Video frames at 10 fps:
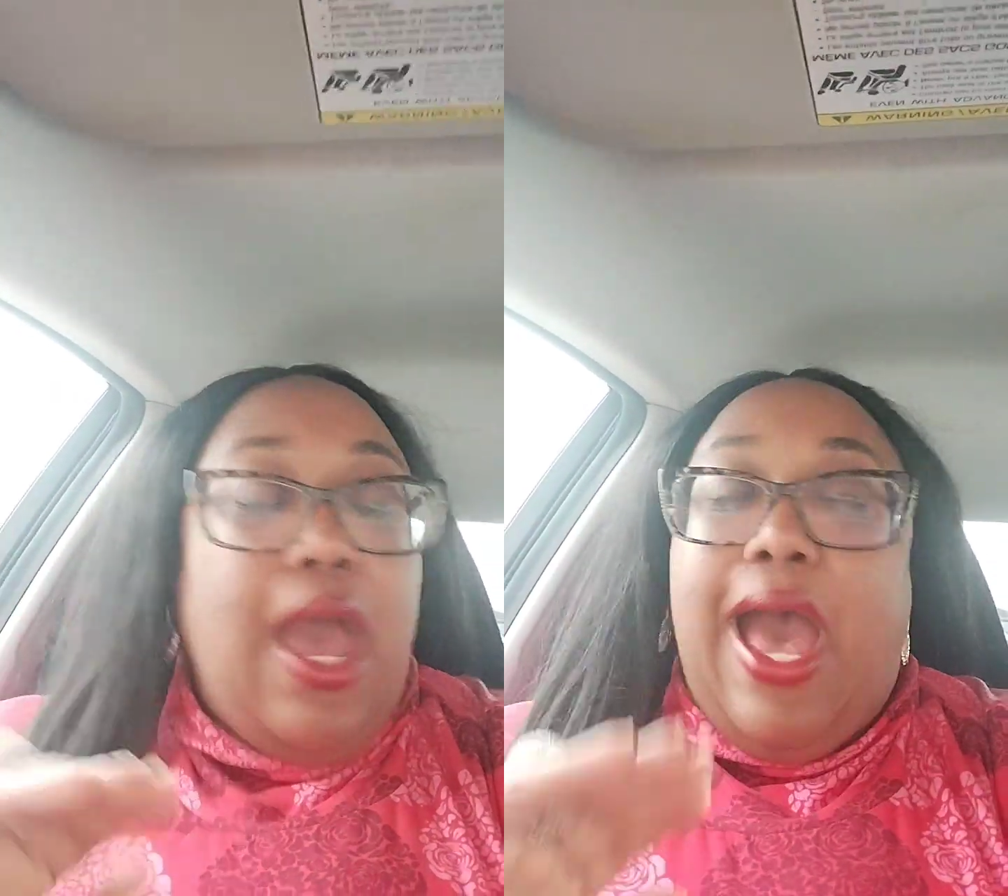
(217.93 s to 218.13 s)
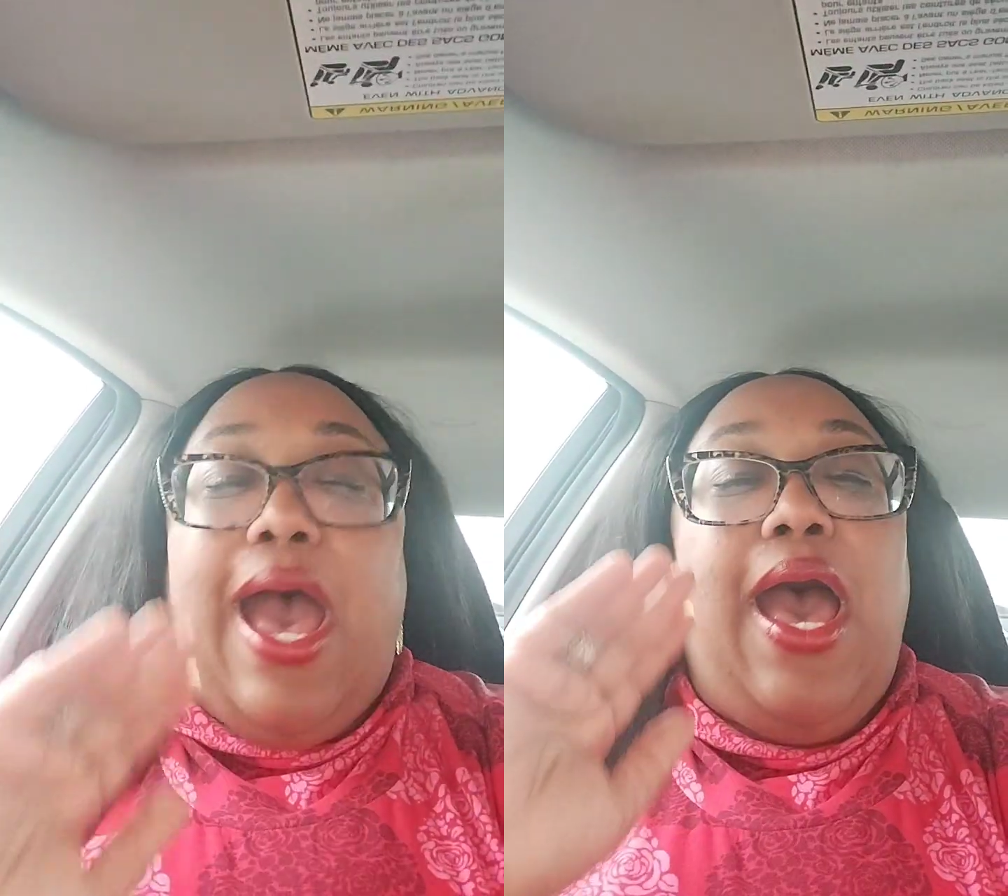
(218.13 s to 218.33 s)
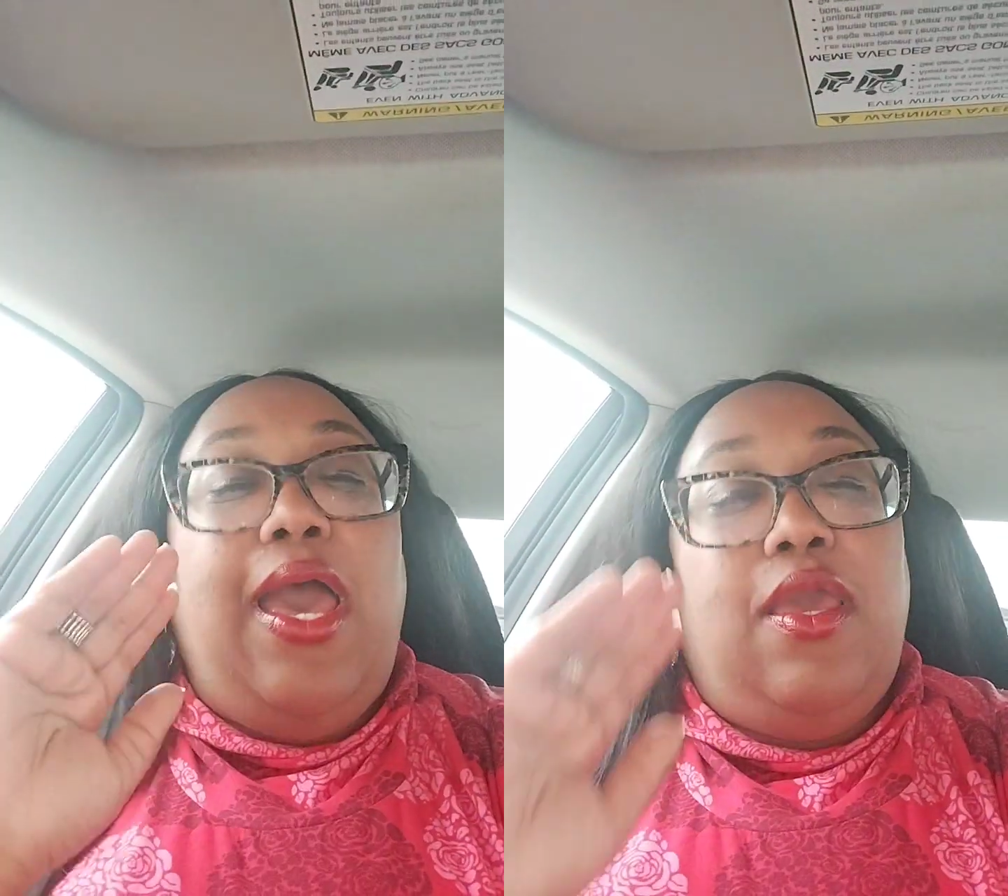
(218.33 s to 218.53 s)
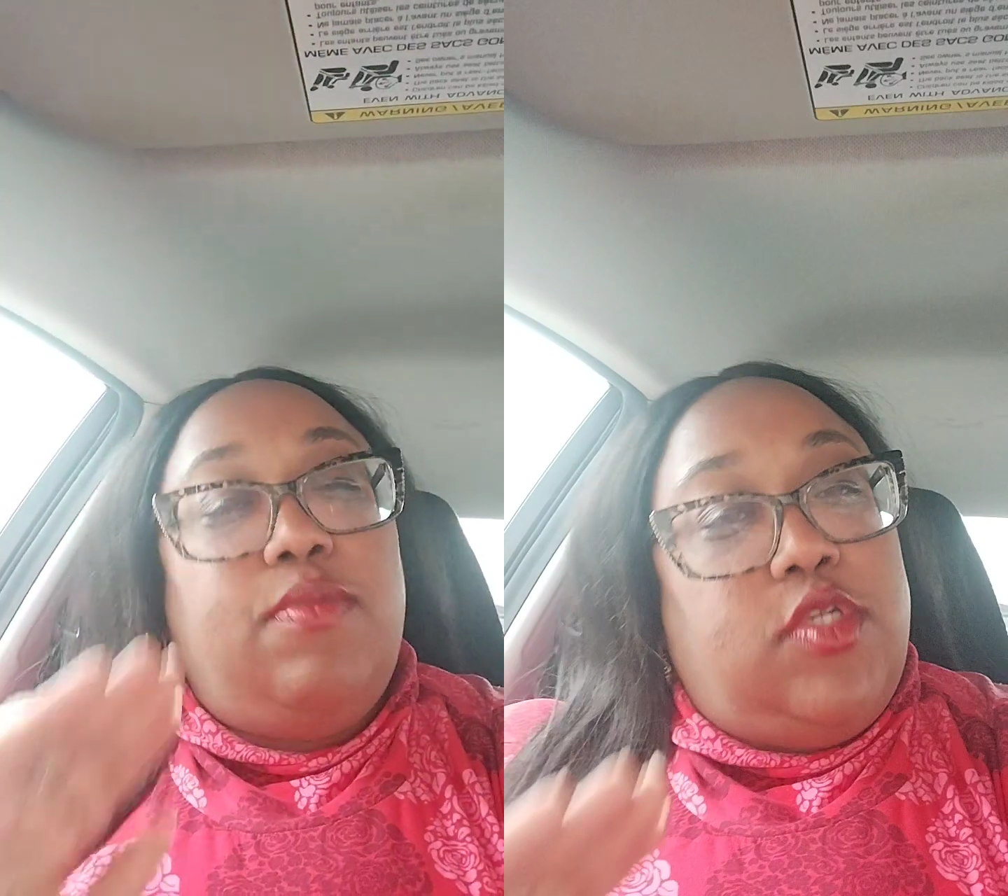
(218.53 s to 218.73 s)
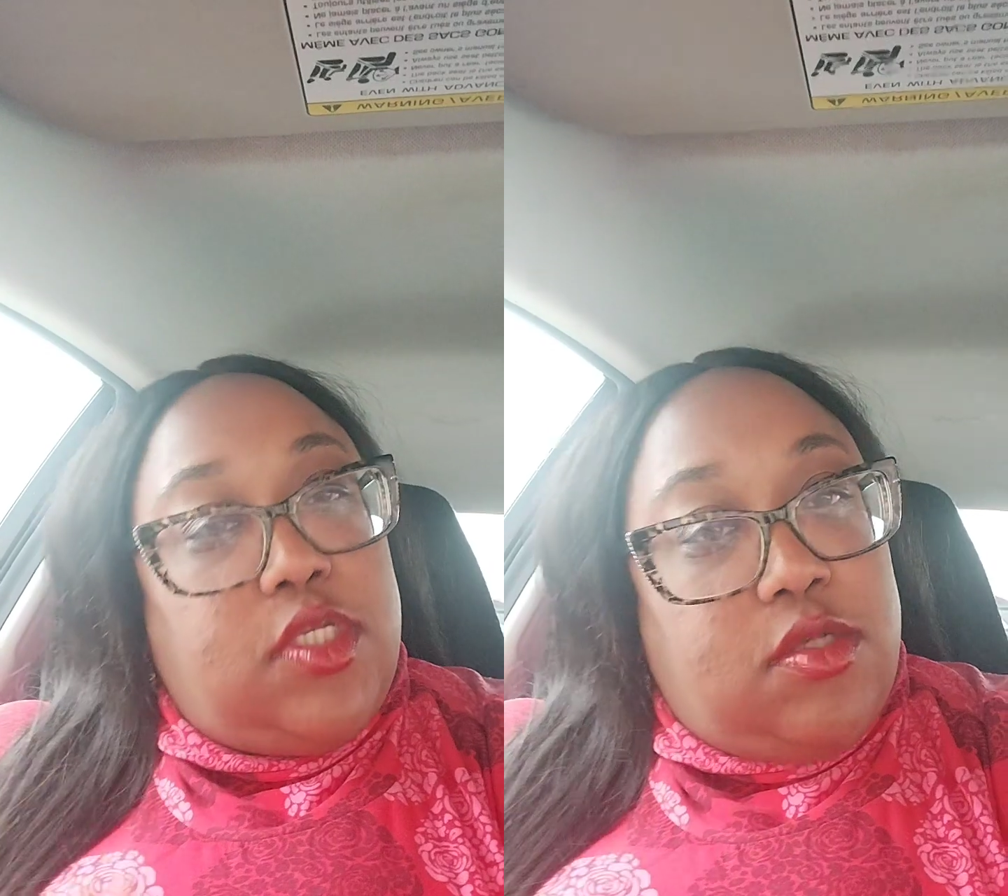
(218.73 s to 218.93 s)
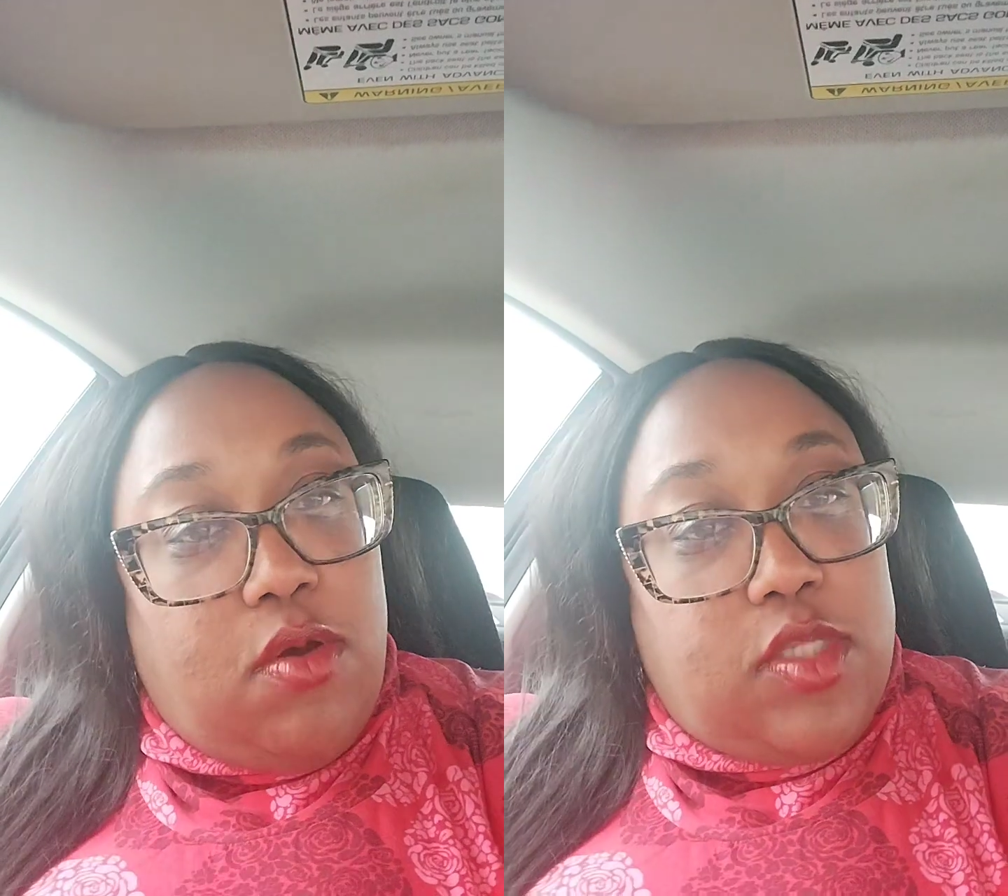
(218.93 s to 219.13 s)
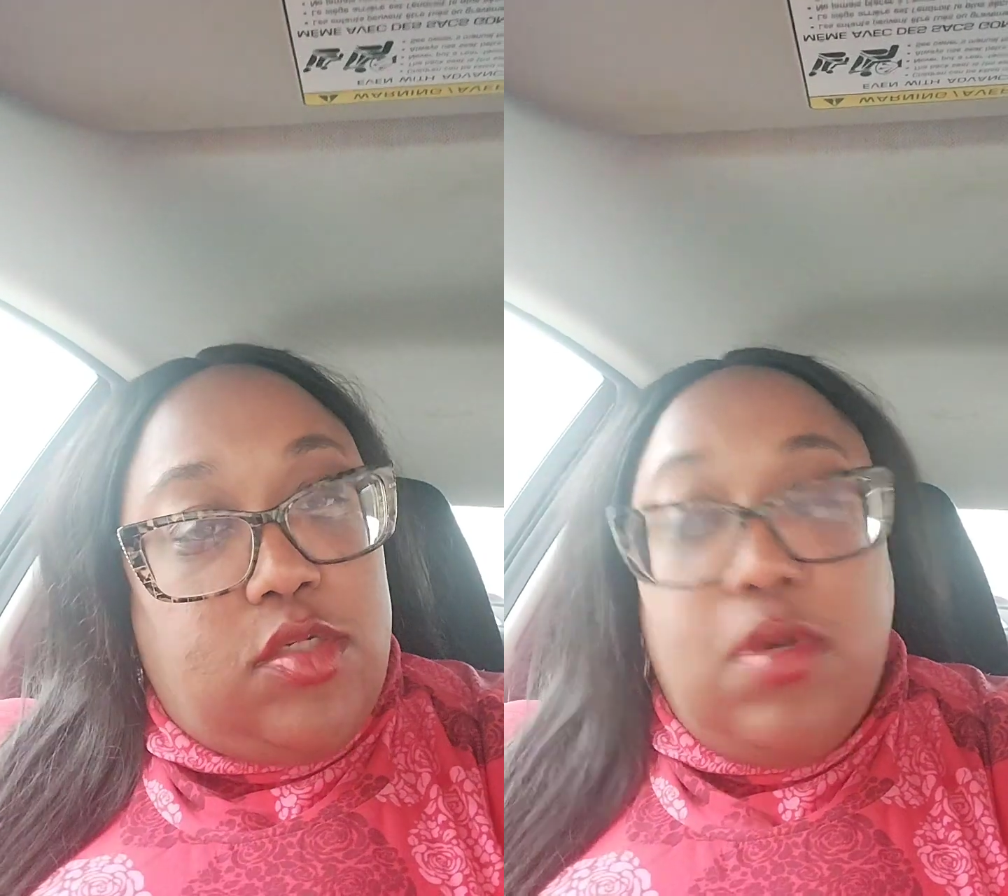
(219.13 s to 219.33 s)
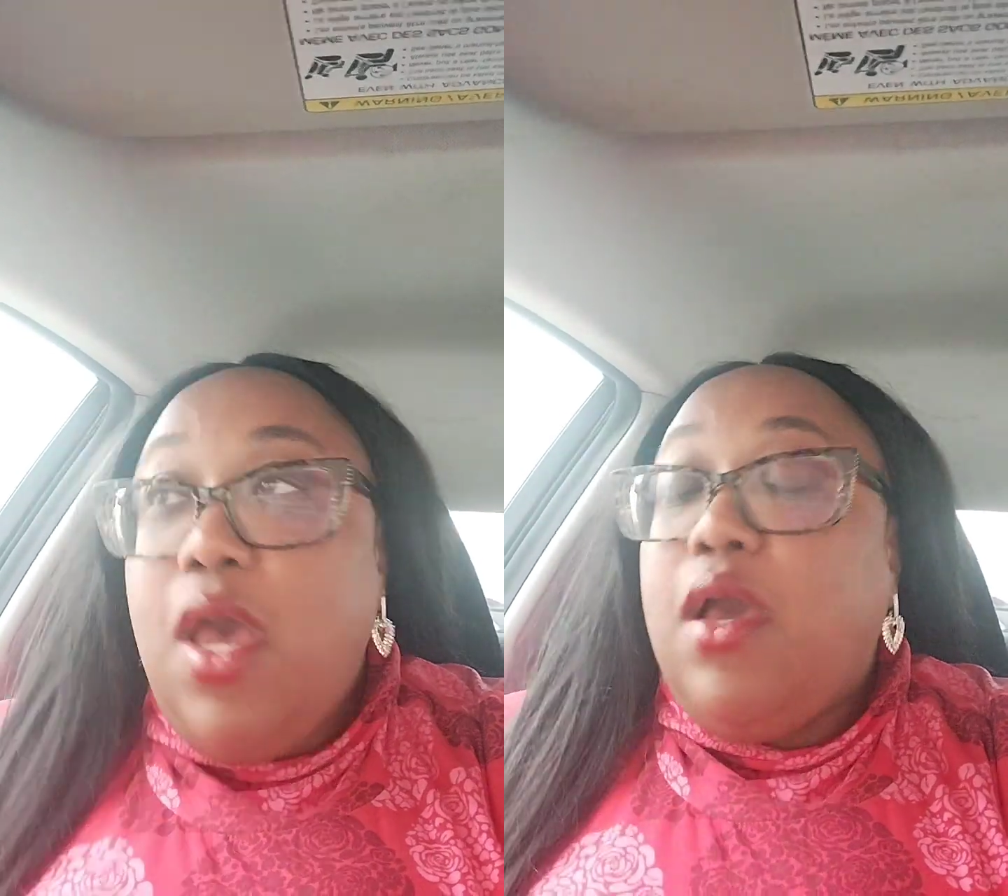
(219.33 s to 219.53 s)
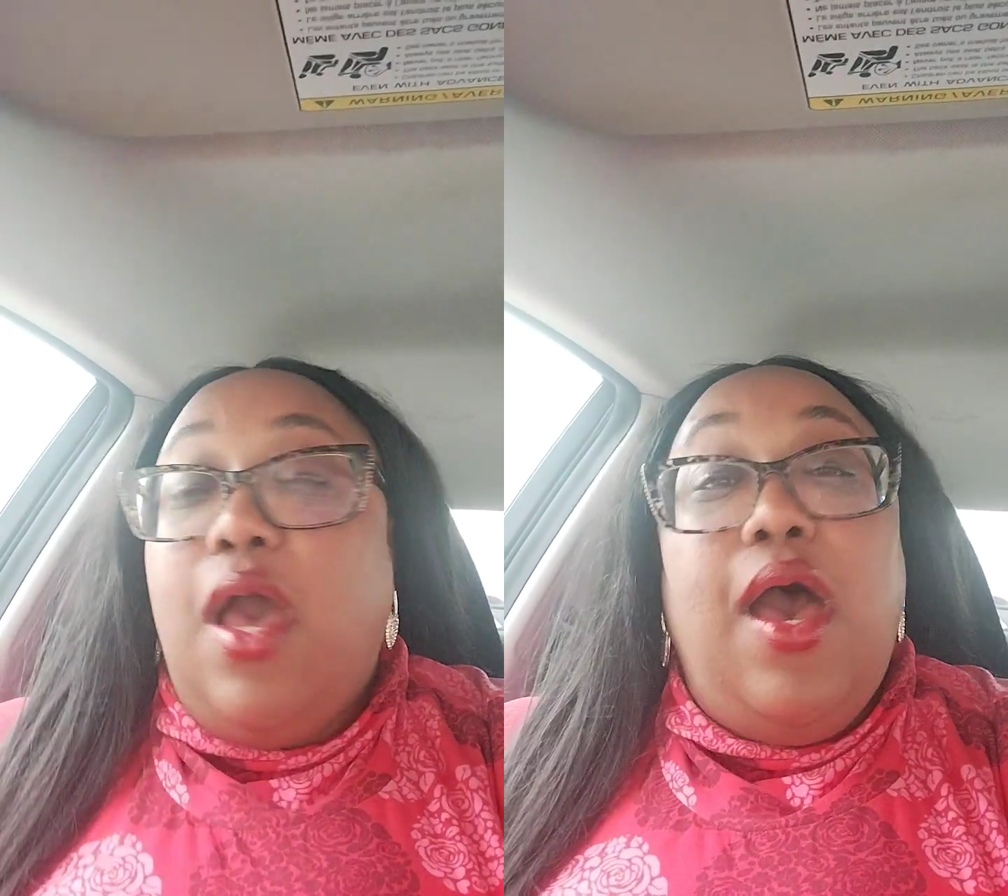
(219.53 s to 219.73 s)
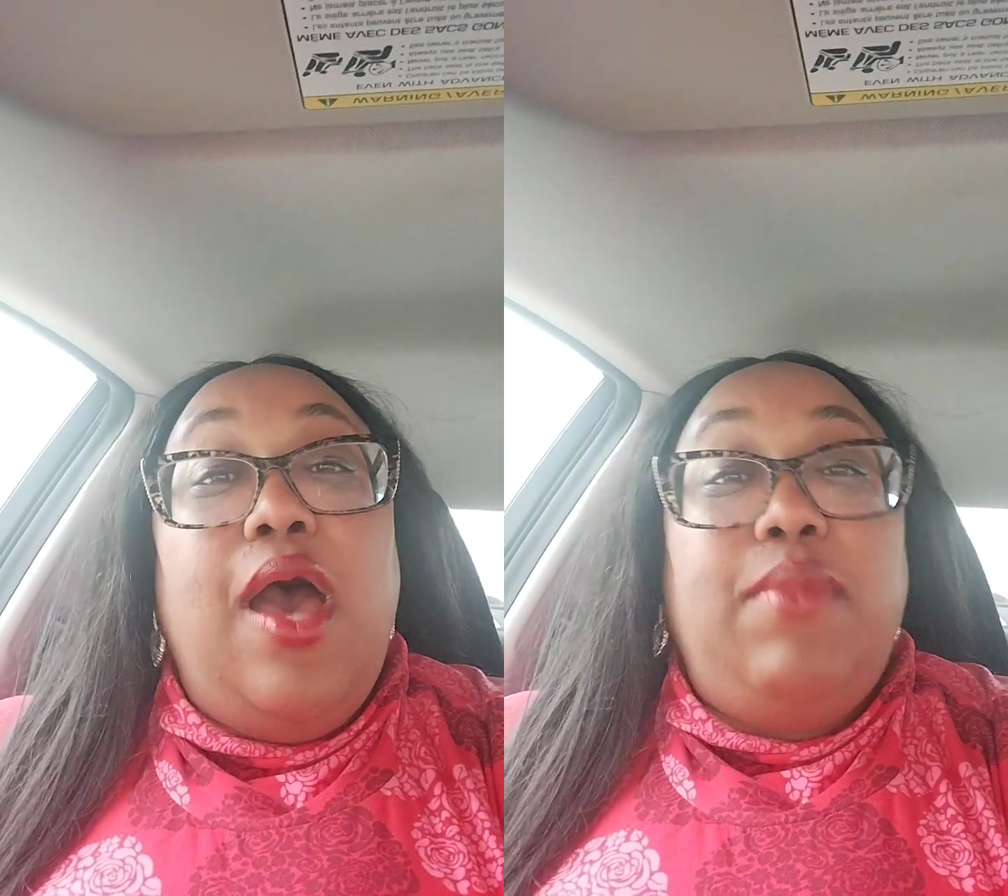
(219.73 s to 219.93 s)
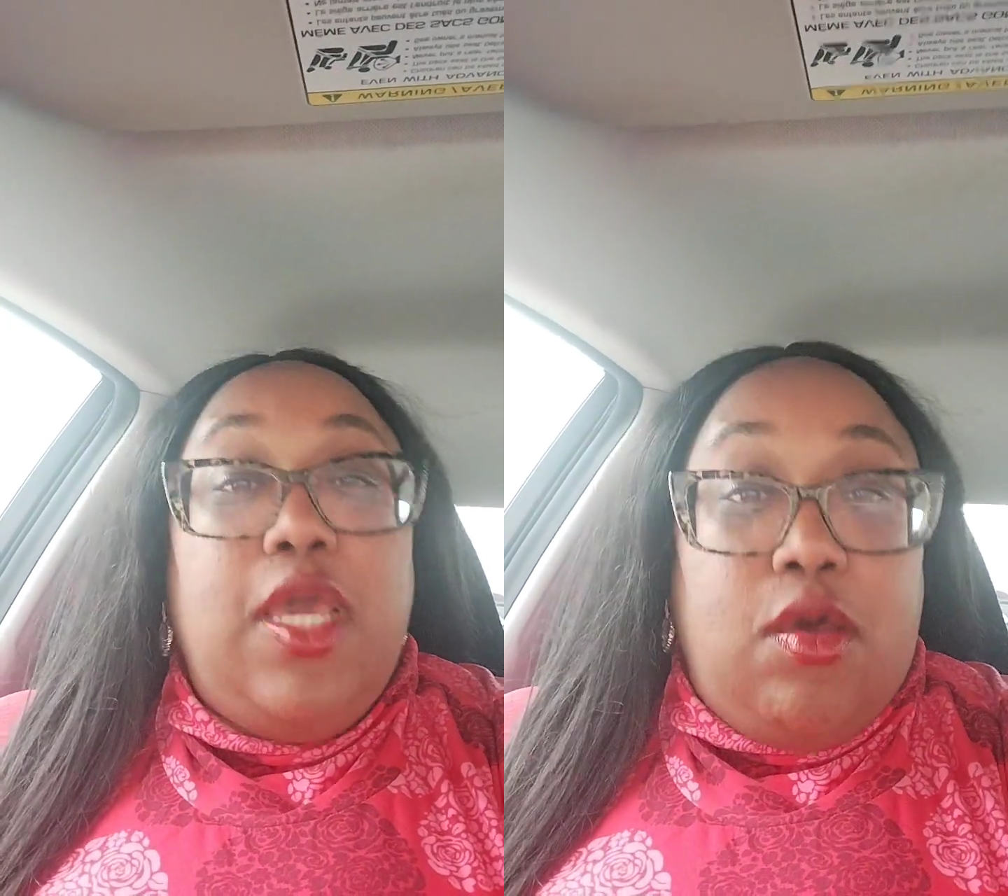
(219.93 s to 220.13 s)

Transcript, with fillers: I am just going to calmly,